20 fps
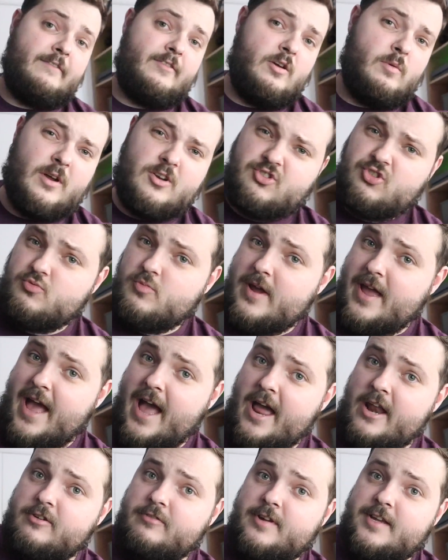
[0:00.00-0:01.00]
If you're wondering where
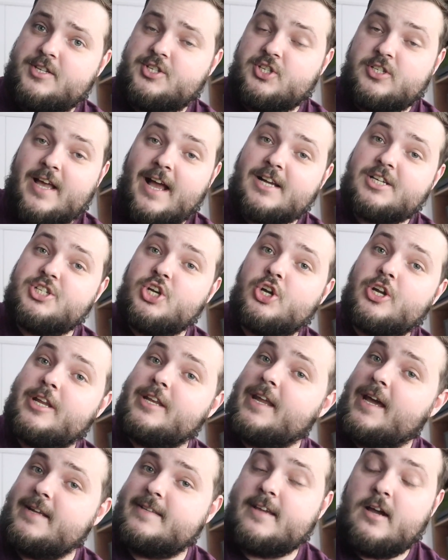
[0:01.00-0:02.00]
Hannah is, she's actually on a
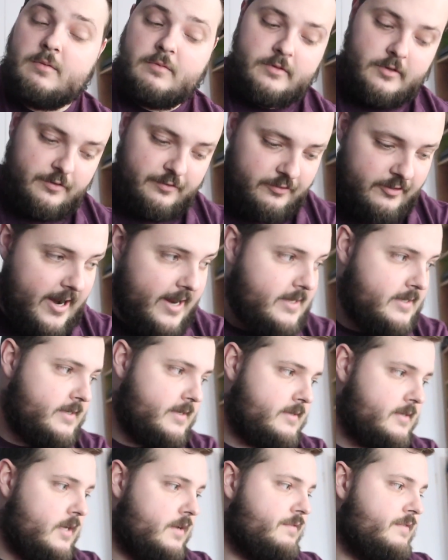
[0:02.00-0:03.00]
night out with her friends
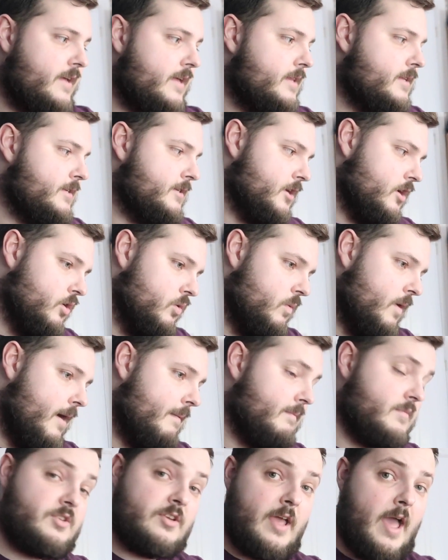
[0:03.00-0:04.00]
this evening. So
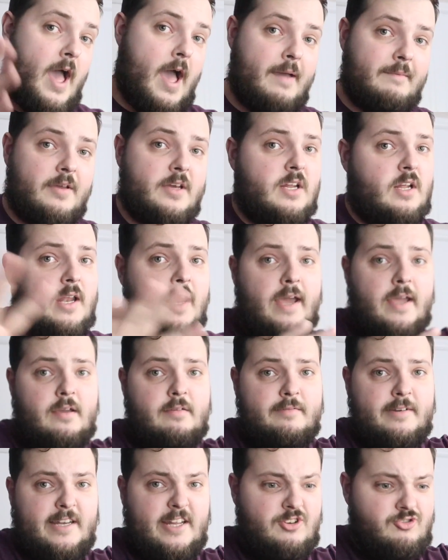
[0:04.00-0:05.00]
yeah, I'm gonna like
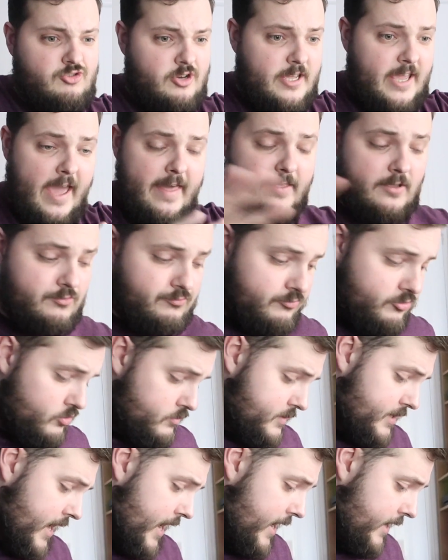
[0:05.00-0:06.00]
literally get this
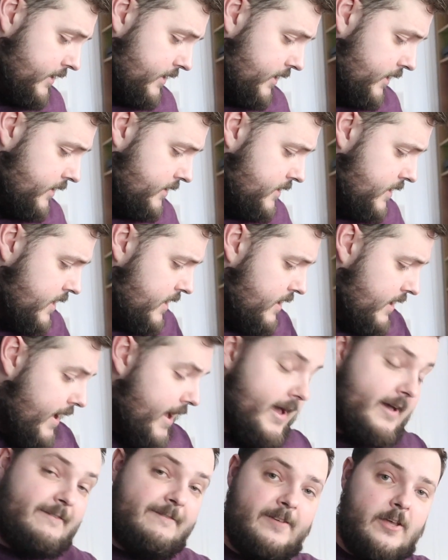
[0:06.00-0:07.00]
room tidied,
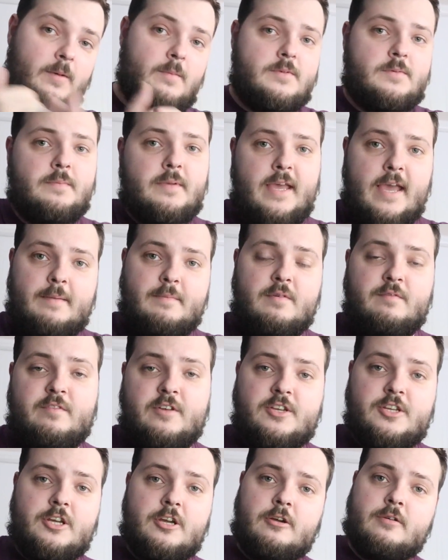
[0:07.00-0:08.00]
film some gaming
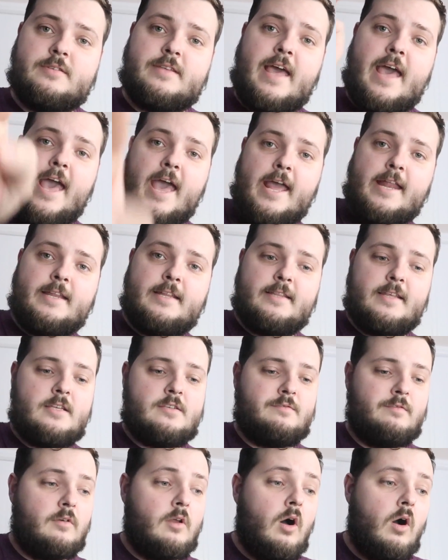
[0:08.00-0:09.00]
videos, edit
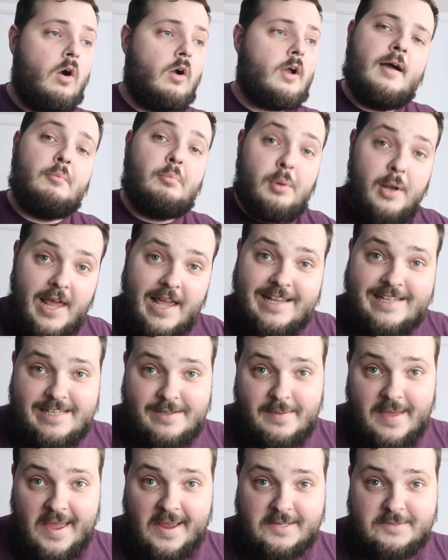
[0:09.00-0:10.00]
this vlog and play
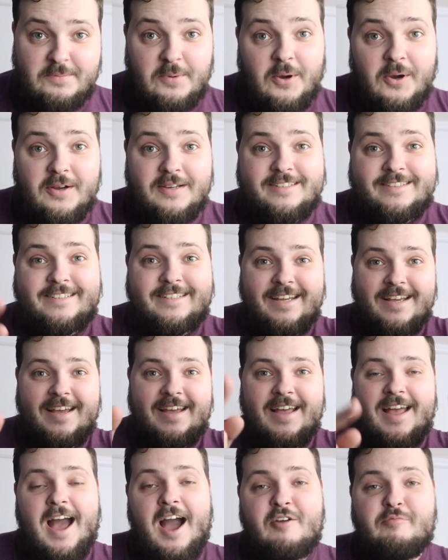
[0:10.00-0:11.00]
some Xbox.
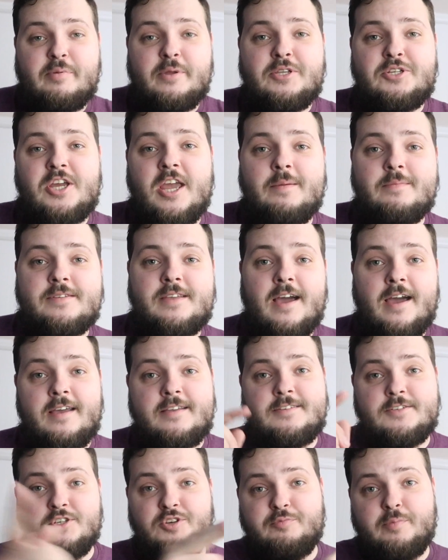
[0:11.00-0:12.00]
I've been James,
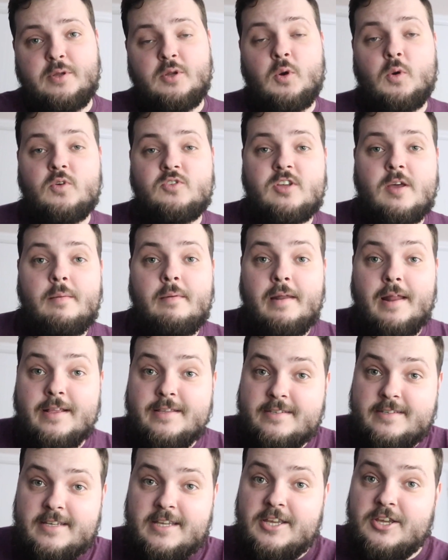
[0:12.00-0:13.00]
guys. You've been awesome, and I'll
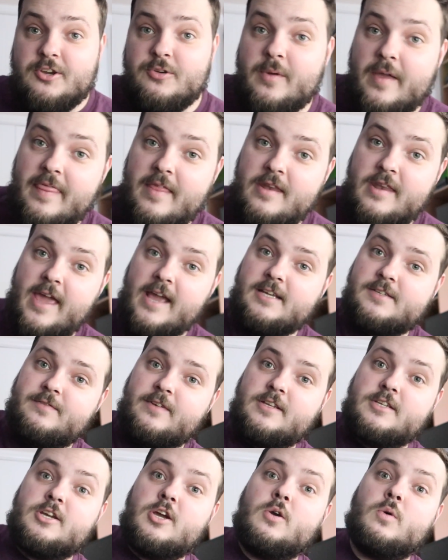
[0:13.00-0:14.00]
see you in the next
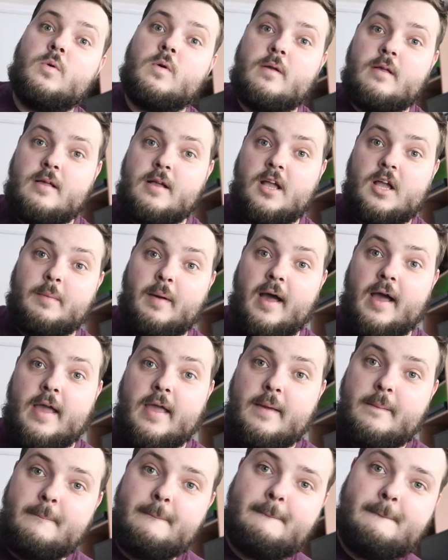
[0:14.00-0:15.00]
video.
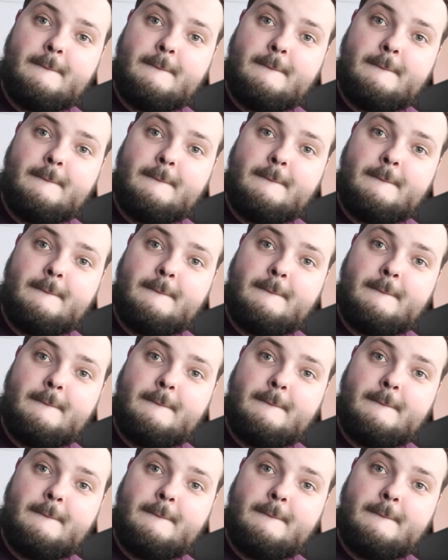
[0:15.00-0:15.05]
Goodbye.